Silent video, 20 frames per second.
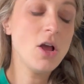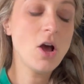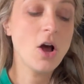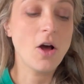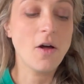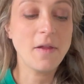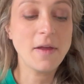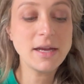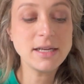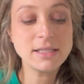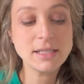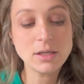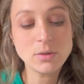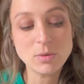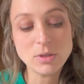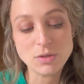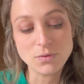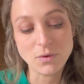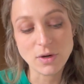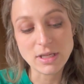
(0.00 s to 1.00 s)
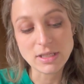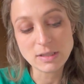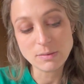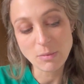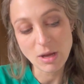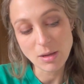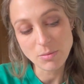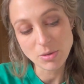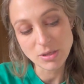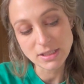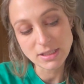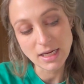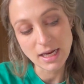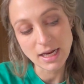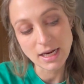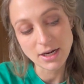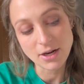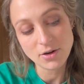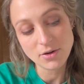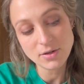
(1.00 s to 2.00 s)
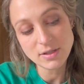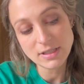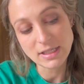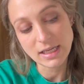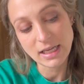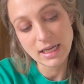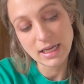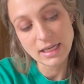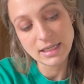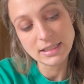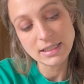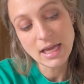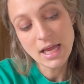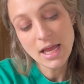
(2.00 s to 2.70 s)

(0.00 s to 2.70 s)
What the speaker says: All I did was rinse my potatoes, and